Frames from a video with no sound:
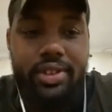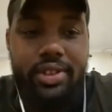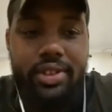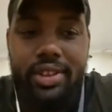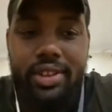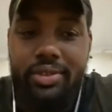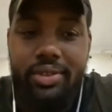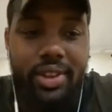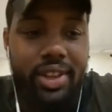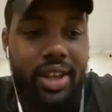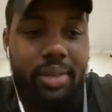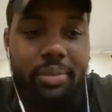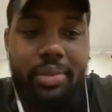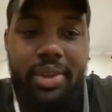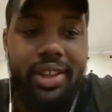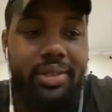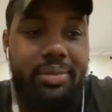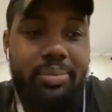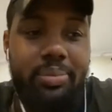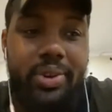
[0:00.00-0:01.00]
day. But I
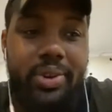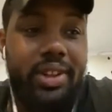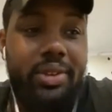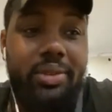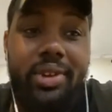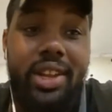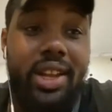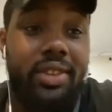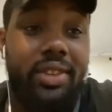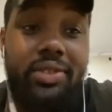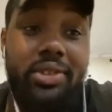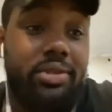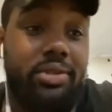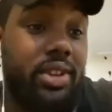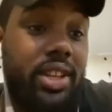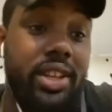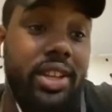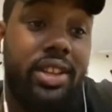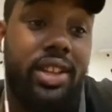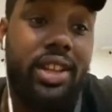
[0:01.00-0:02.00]
mean, pretty whatever you
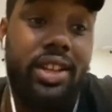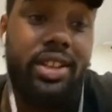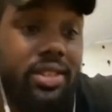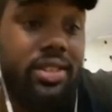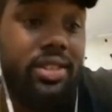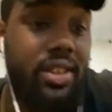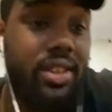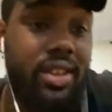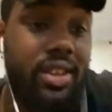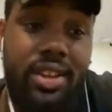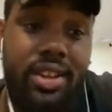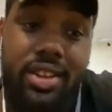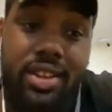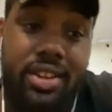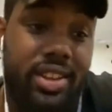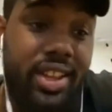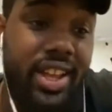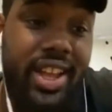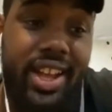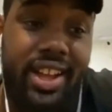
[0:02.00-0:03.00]
need. Like
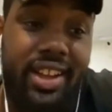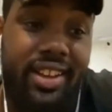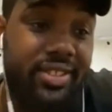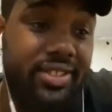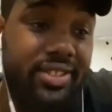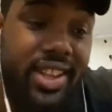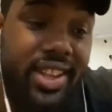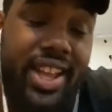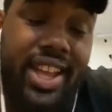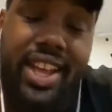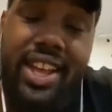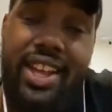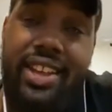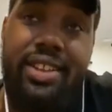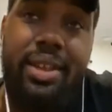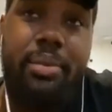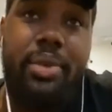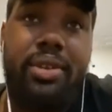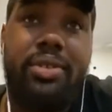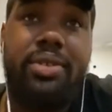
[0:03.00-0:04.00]
they had.
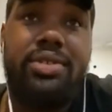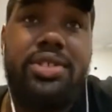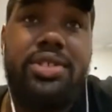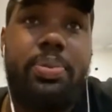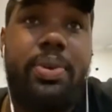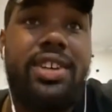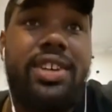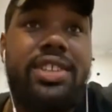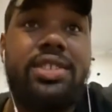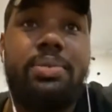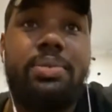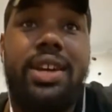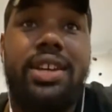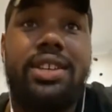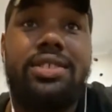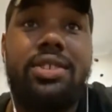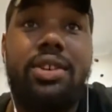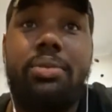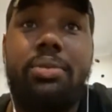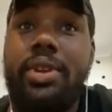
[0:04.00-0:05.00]
I mean, we were sponsored by
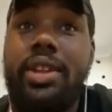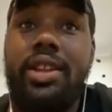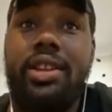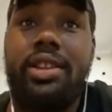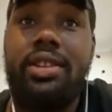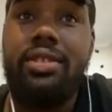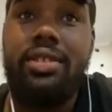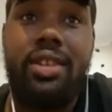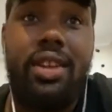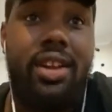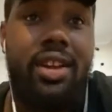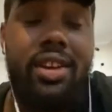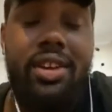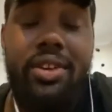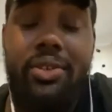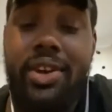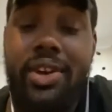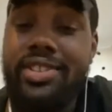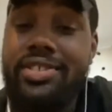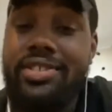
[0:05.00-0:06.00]
so many
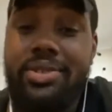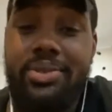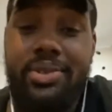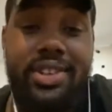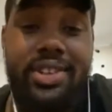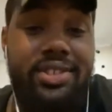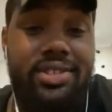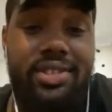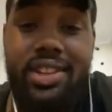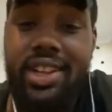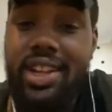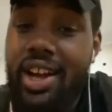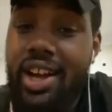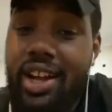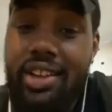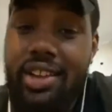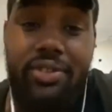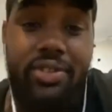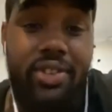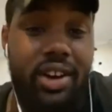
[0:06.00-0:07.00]
restaurants. So like
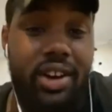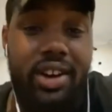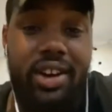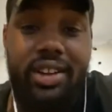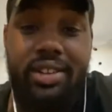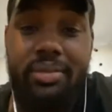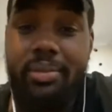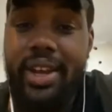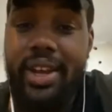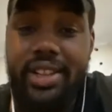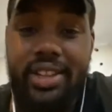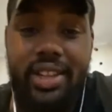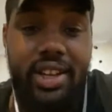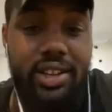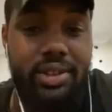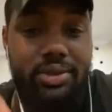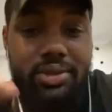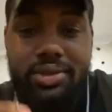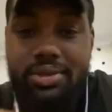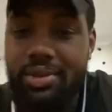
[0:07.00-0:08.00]
Olive Garden,
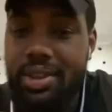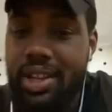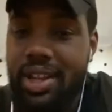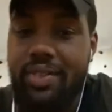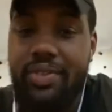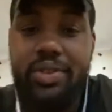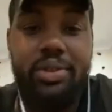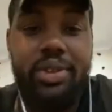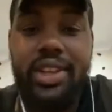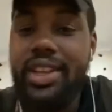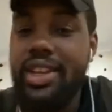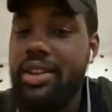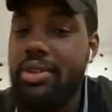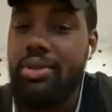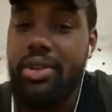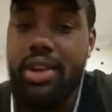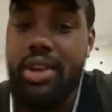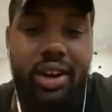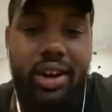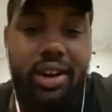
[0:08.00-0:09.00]
McDonald's, whatever you need, you
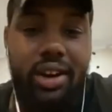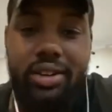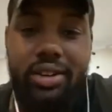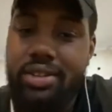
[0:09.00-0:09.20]
call.